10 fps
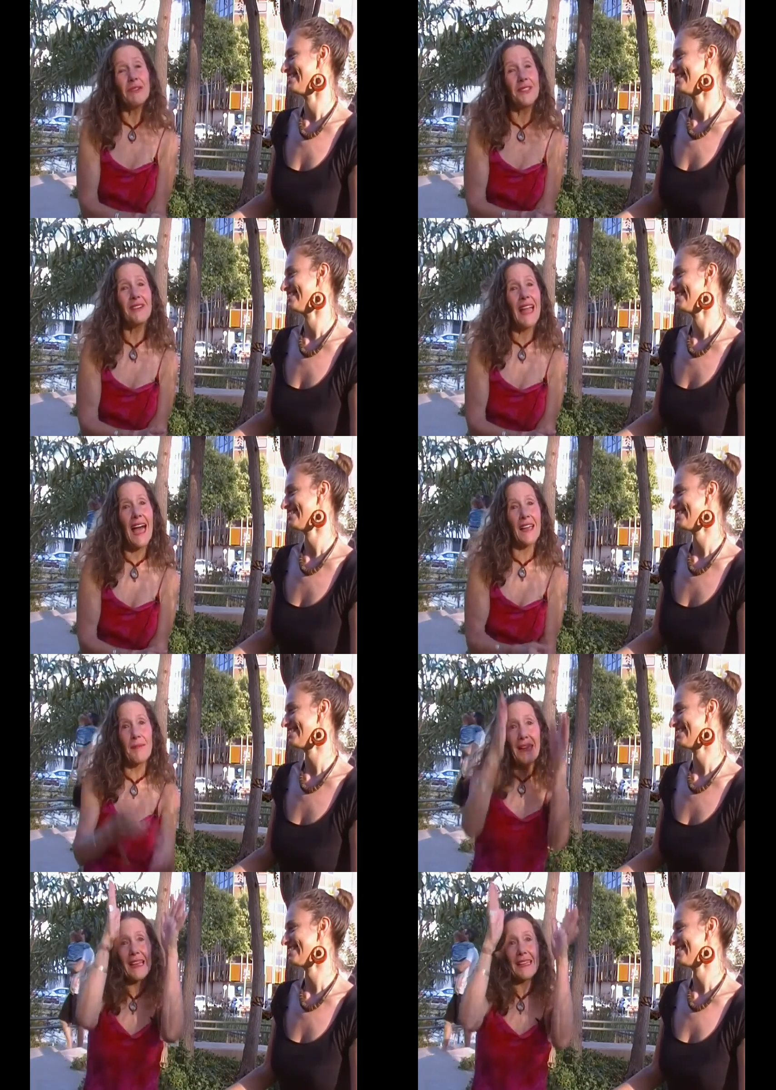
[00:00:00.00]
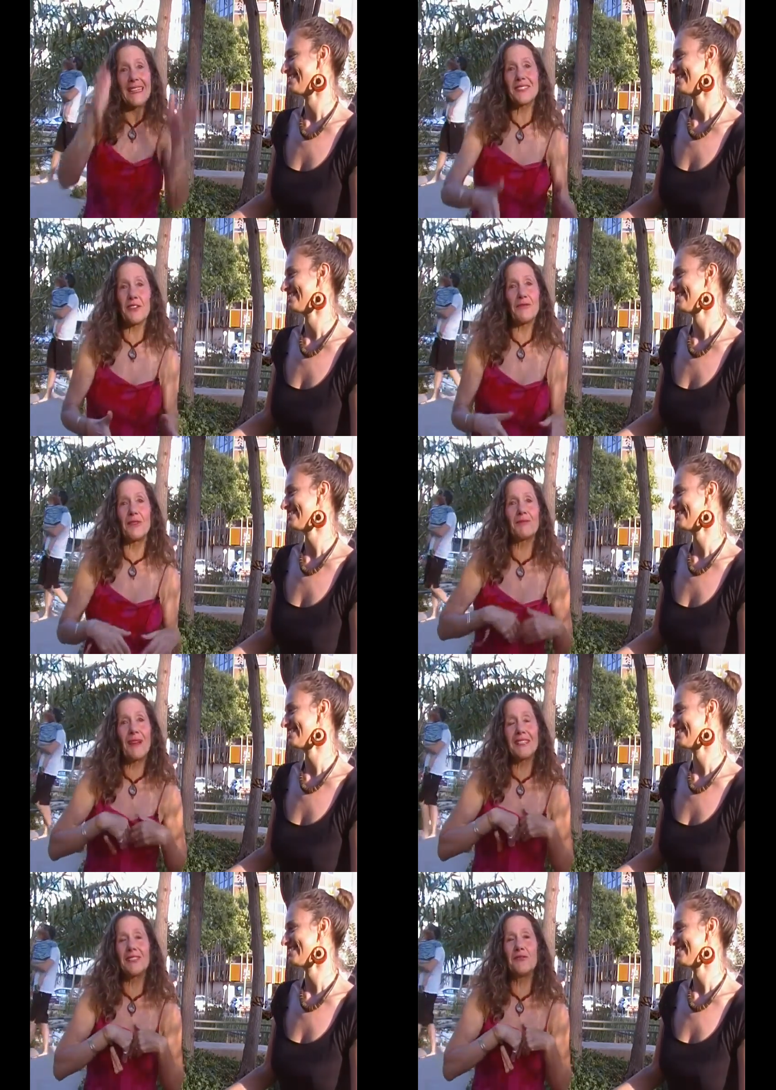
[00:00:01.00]
Speaker 1: what you like. Make a list of what
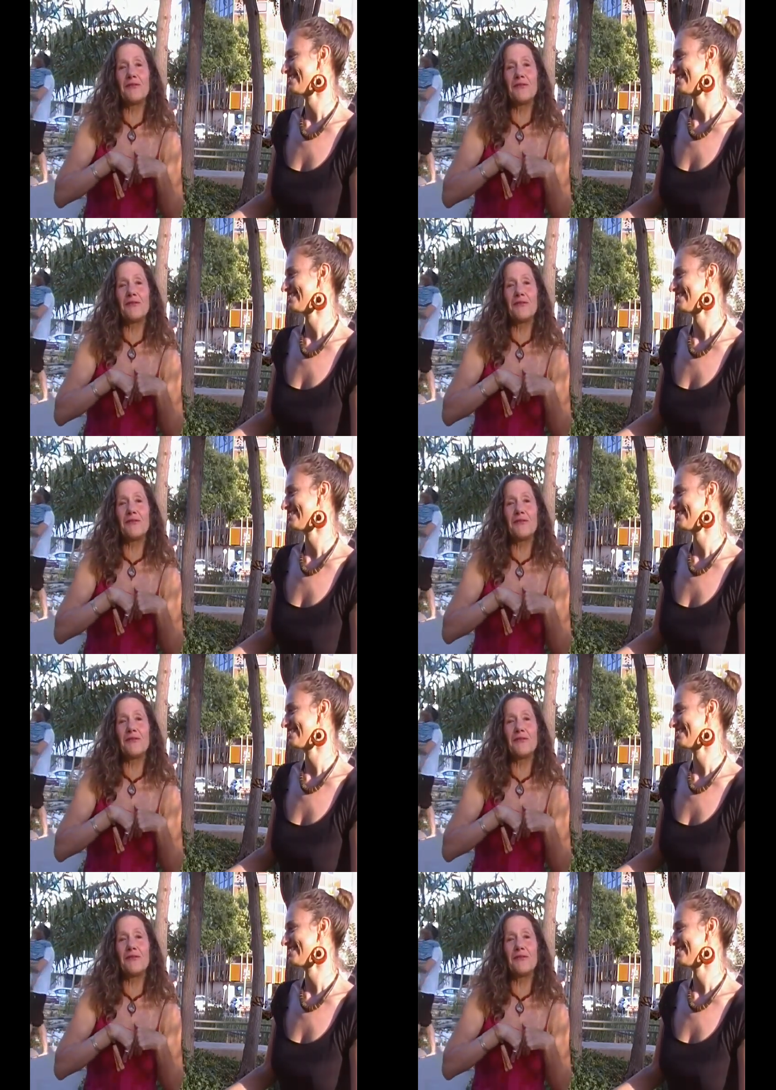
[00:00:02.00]
makes